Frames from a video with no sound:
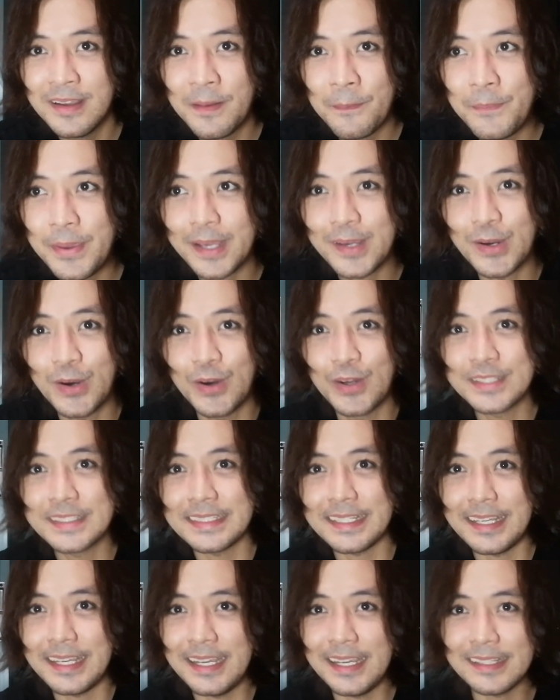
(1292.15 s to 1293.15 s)

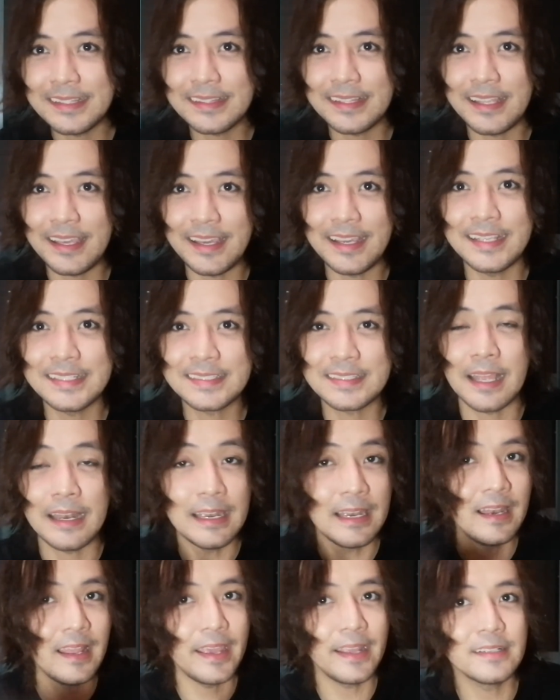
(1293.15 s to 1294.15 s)
Because it is
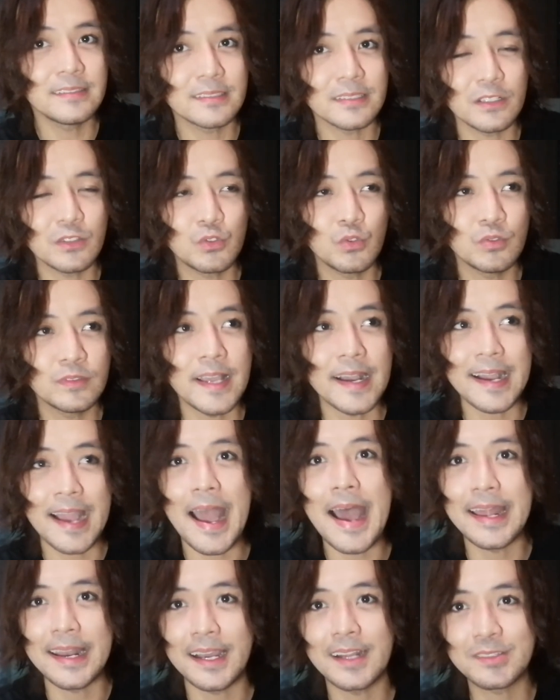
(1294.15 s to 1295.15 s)
linked to the
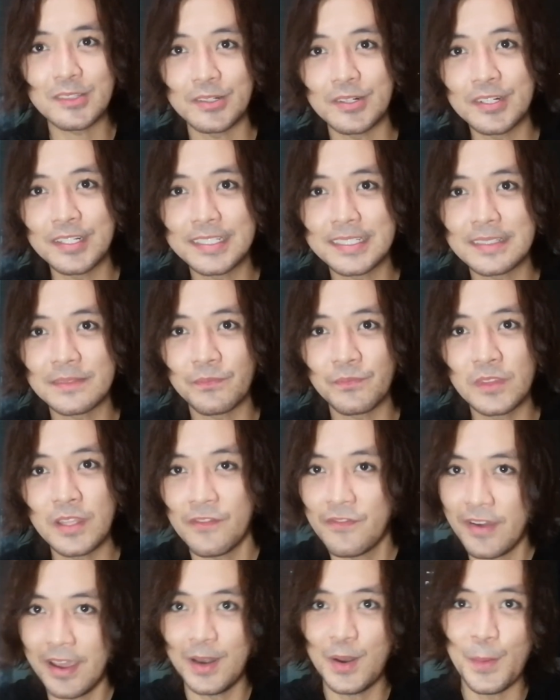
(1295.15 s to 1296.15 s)
character's
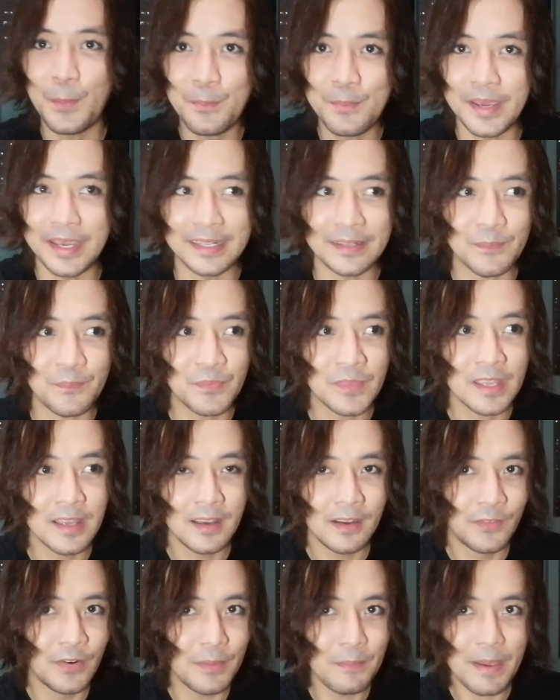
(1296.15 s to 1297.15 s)
development.
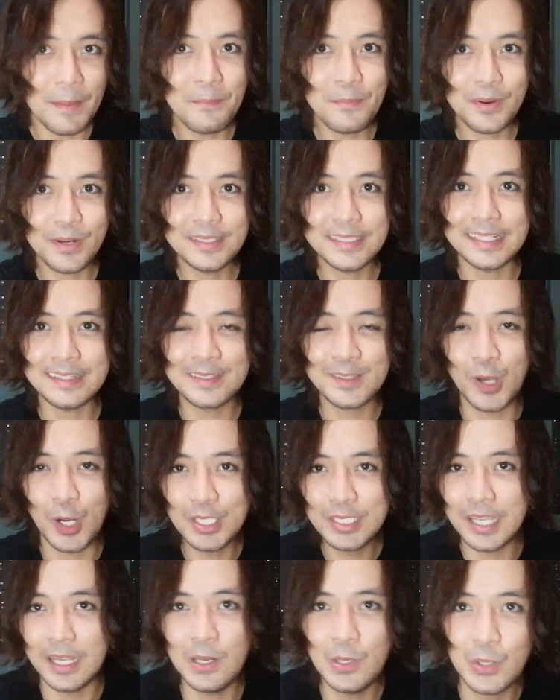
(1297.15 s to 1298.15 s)
Remember that
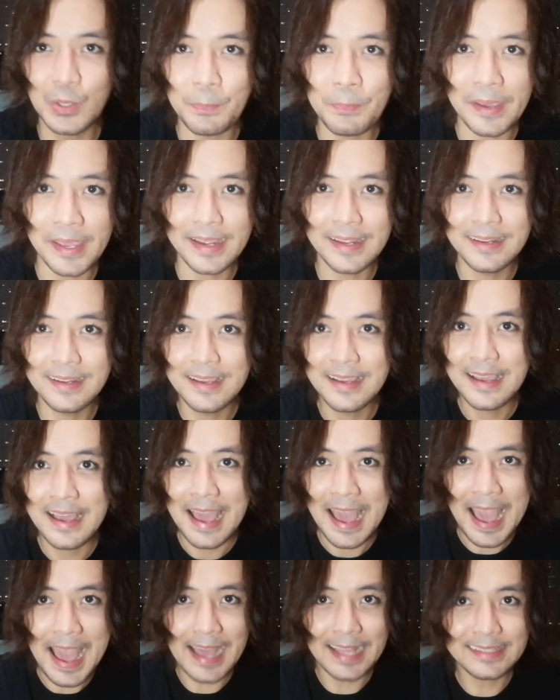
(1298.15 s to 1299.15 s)
Doña Lupeng
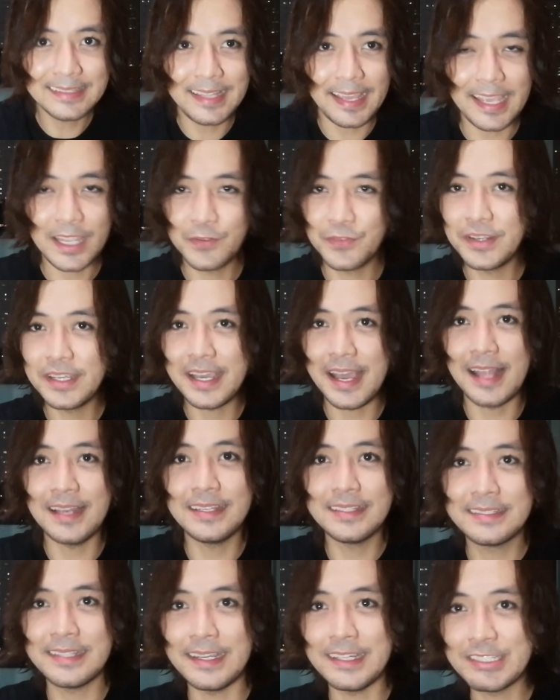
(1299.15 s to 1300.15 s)
had a
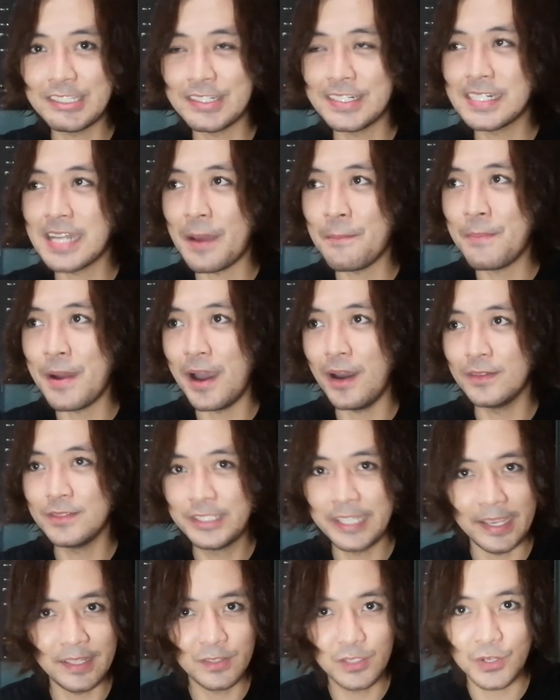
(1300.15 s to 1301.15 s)
realization about
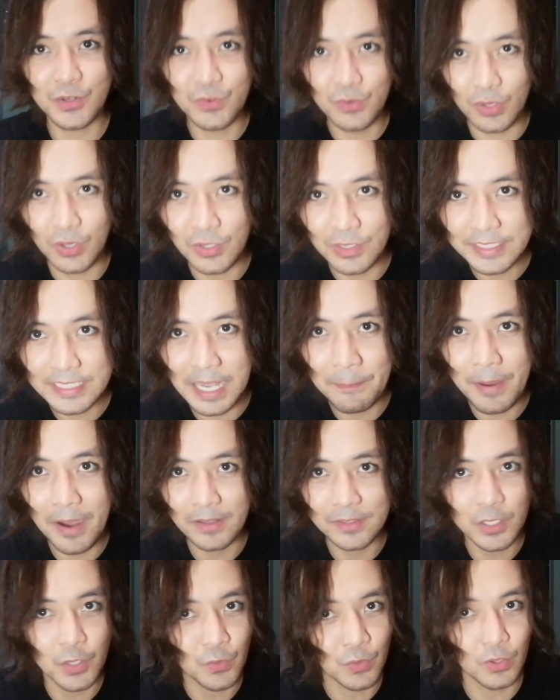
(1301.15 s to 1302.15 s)
gender roles,
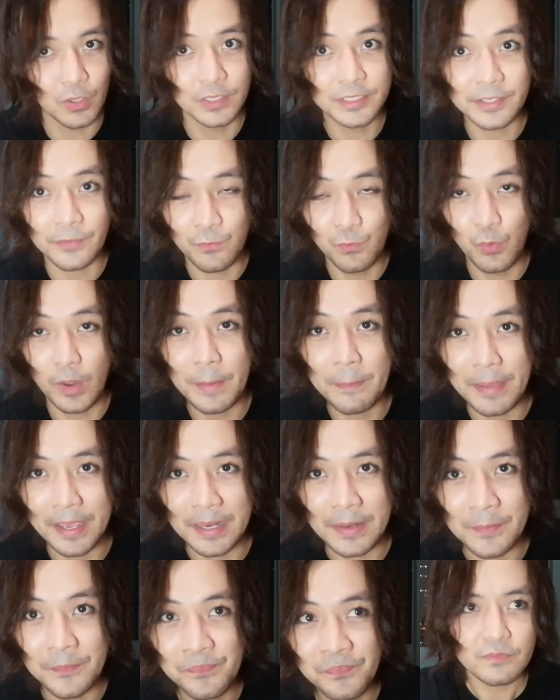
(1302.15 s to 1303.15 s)
about the roles of women.